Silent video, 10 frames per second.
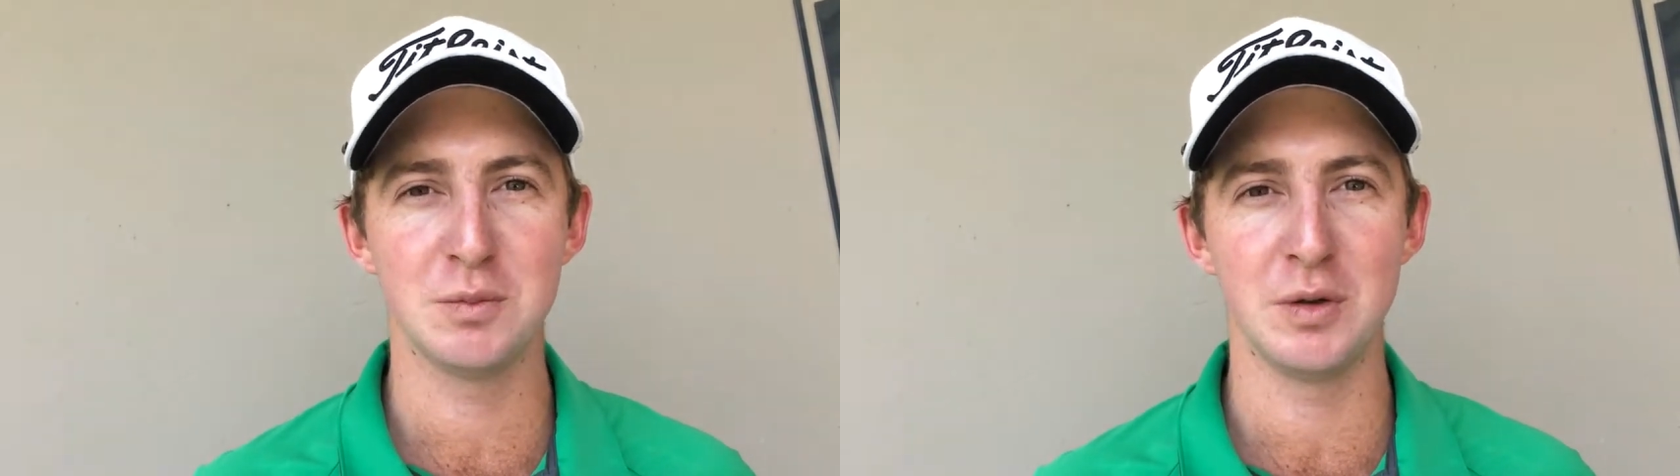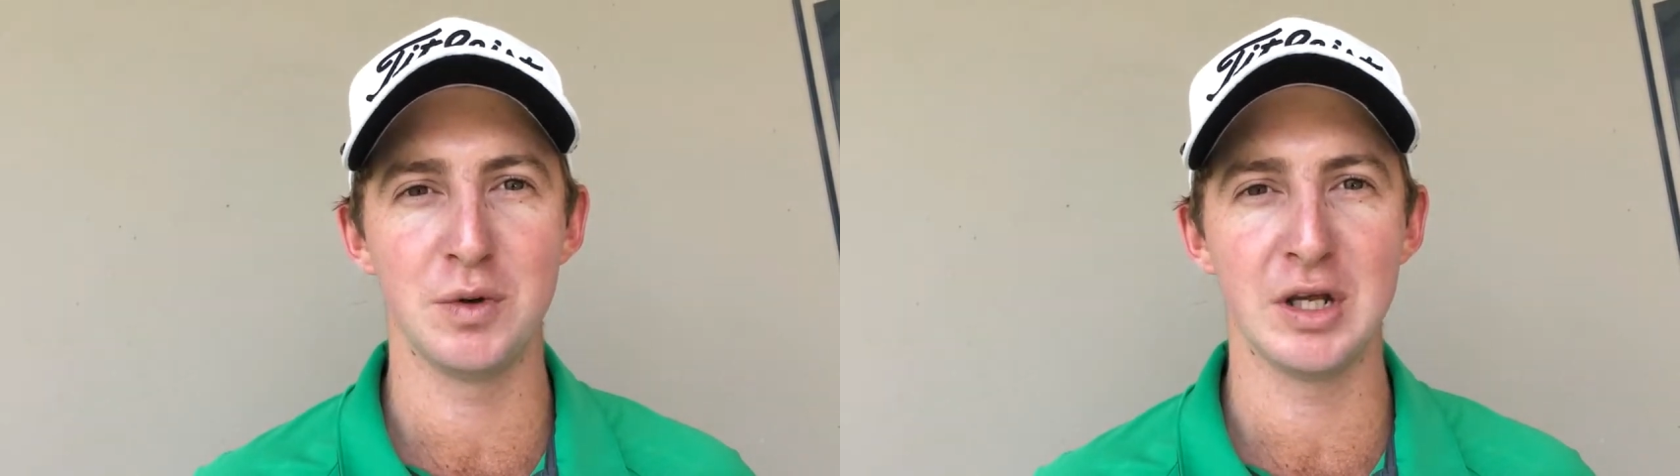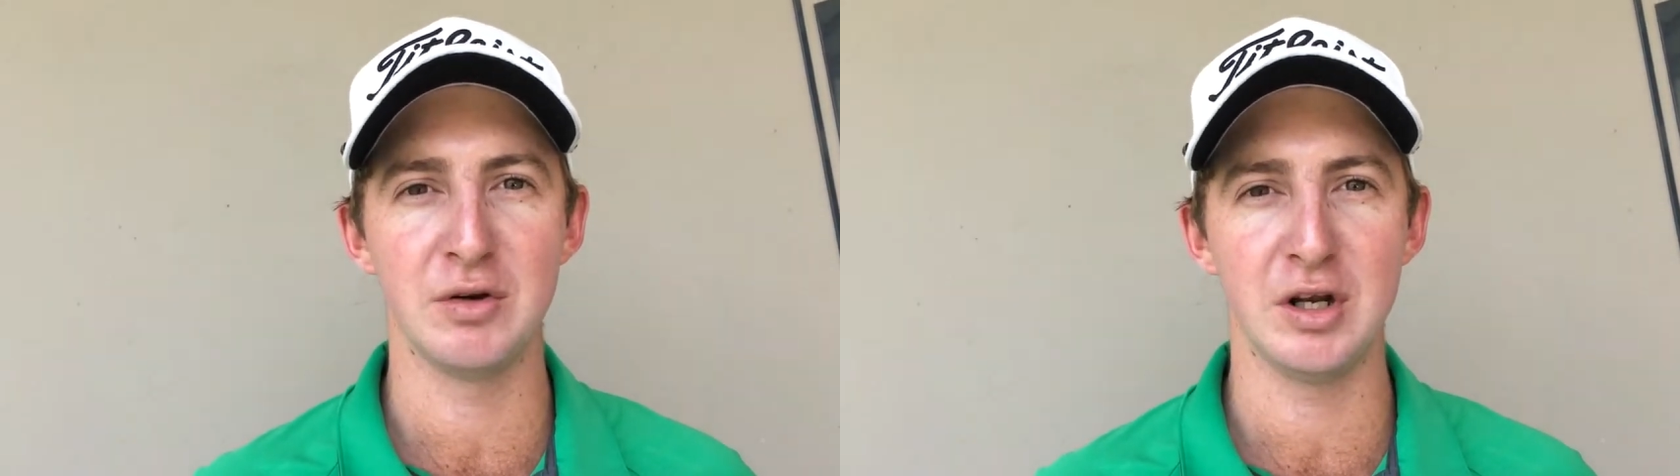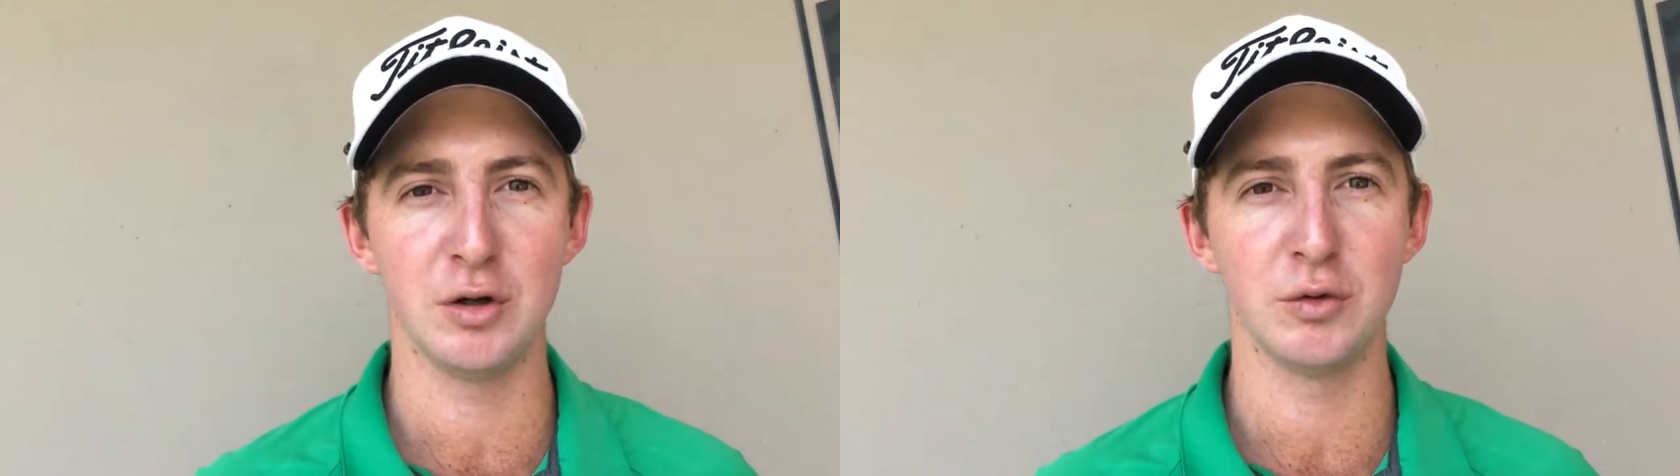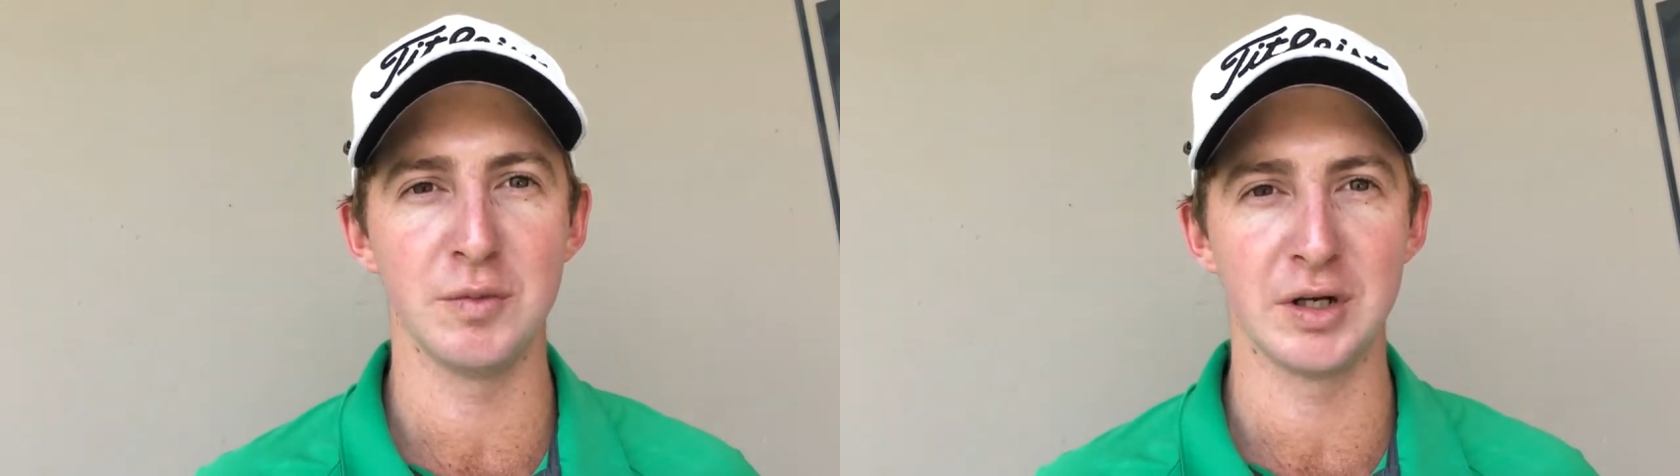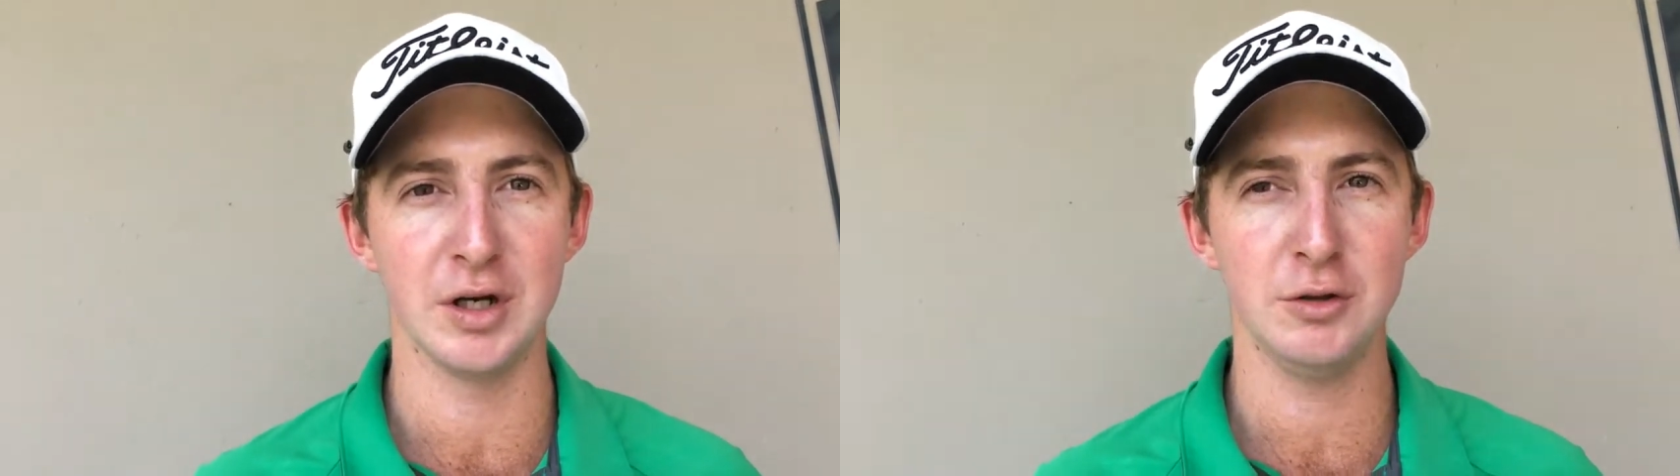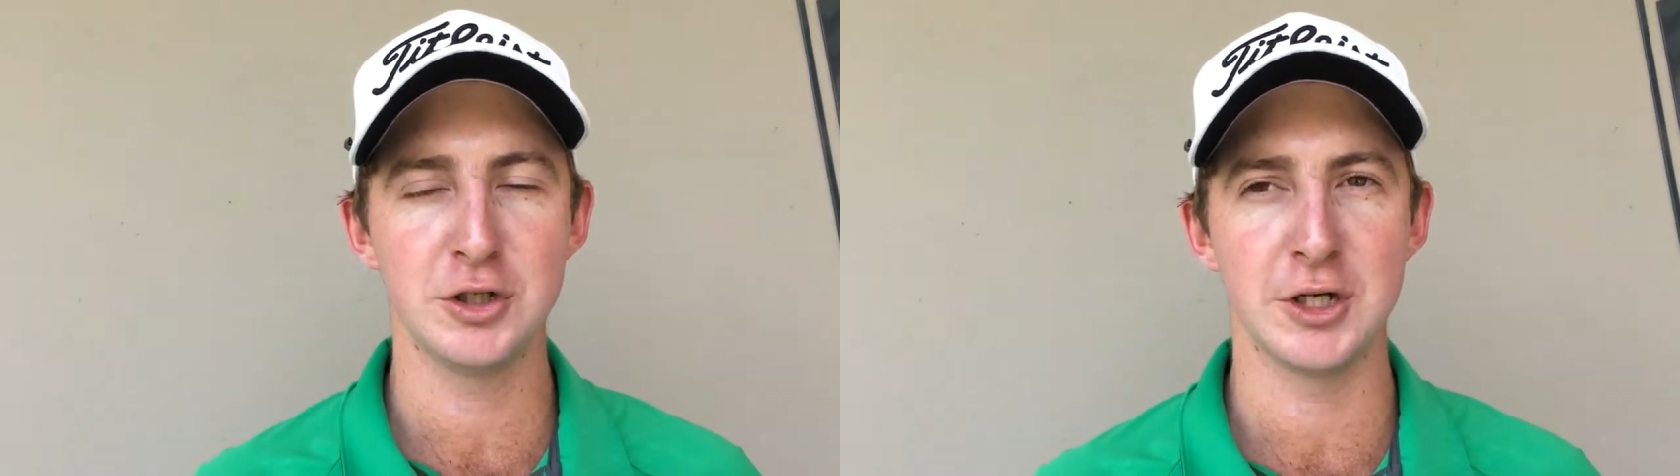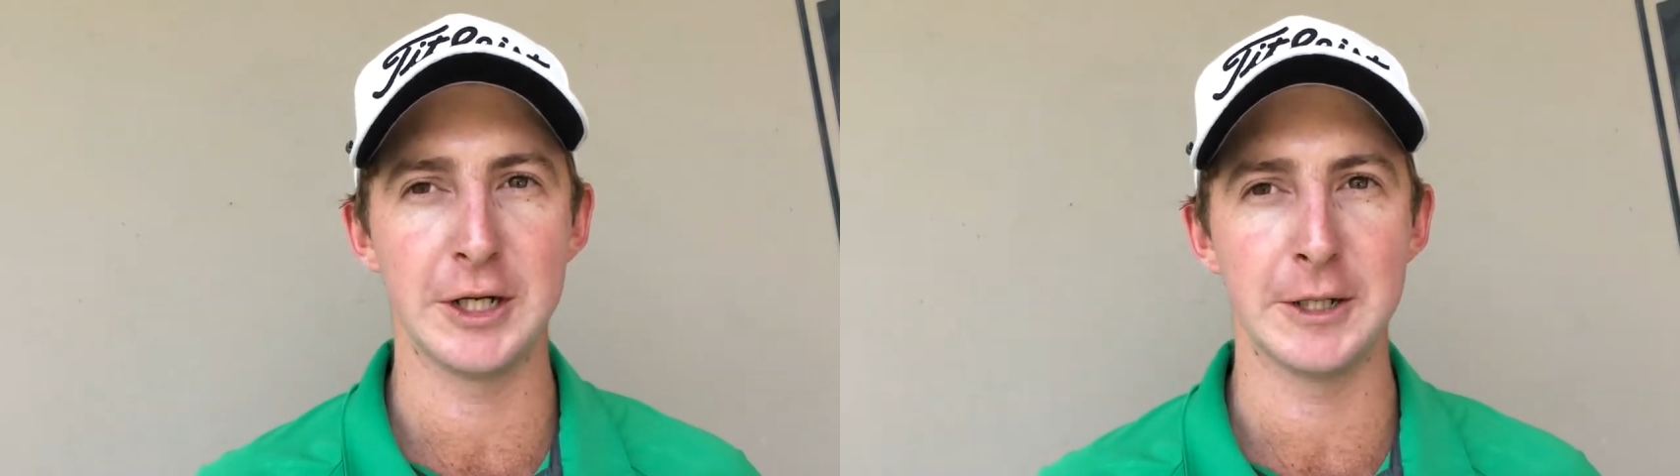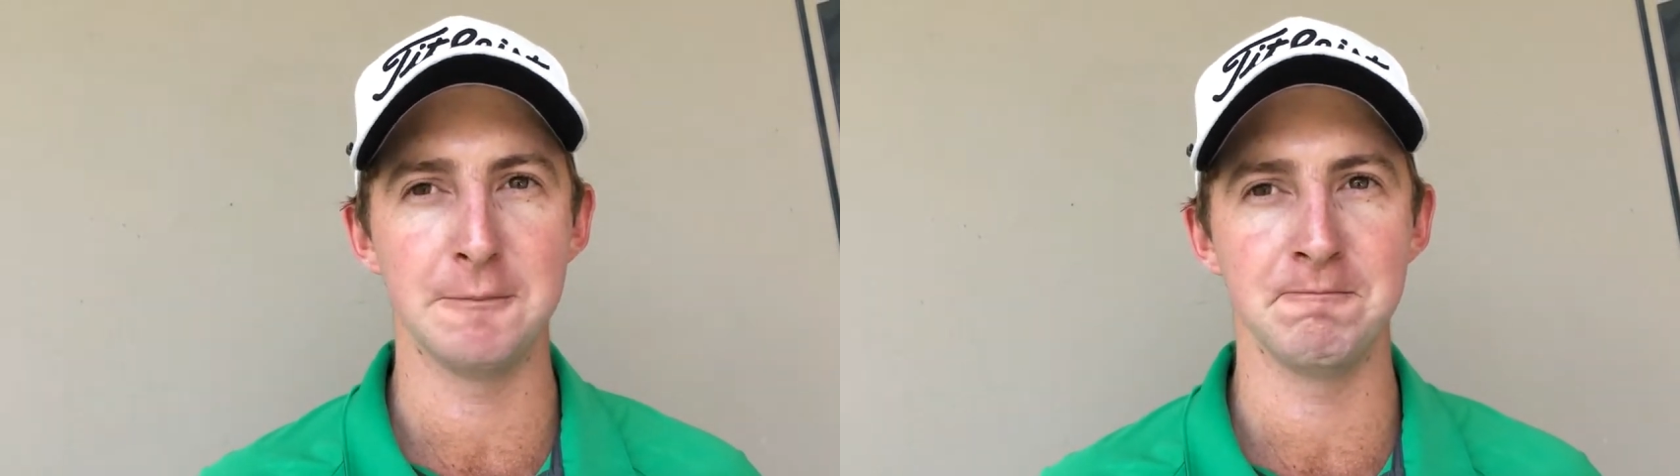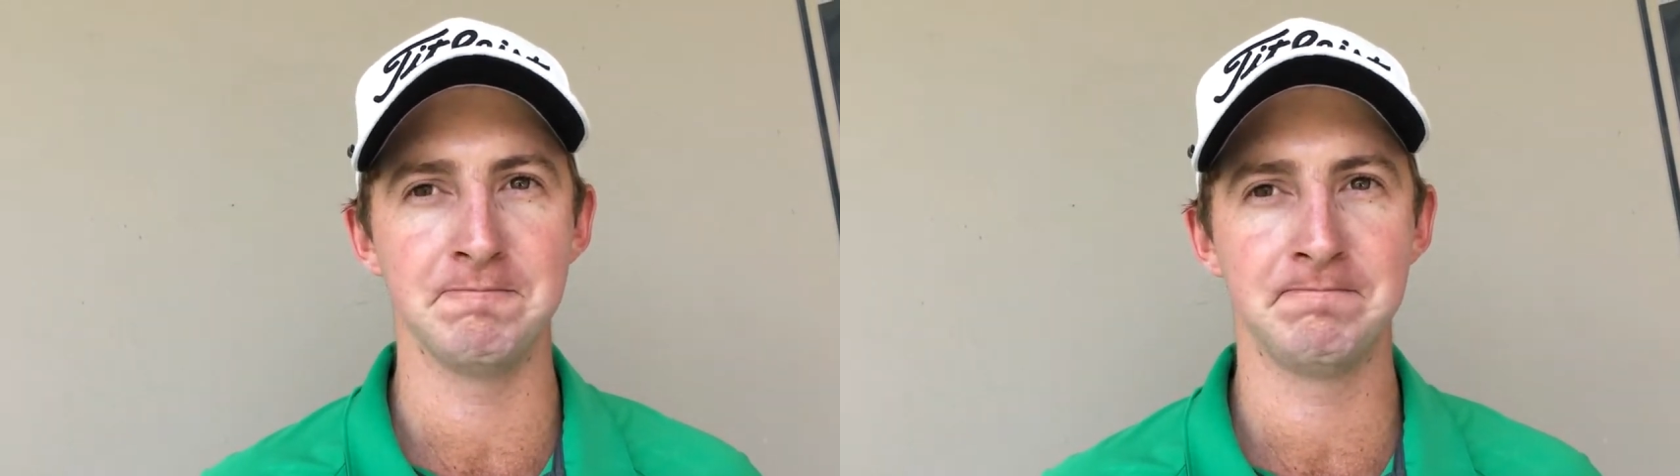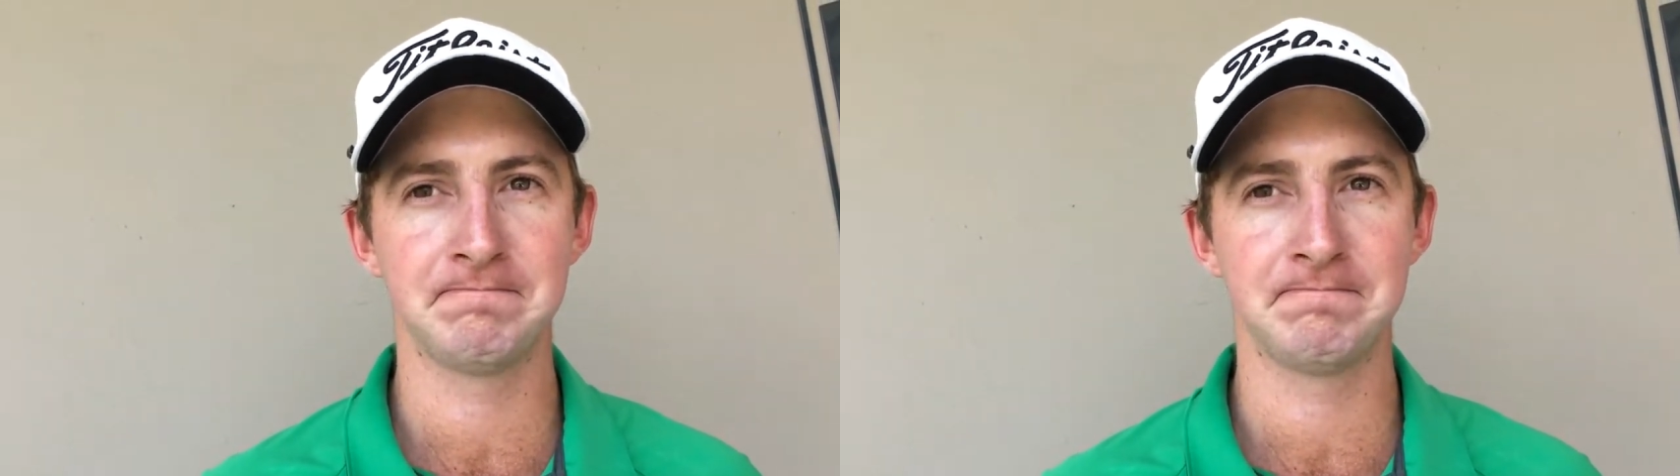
Been working really hard with my coach. Um,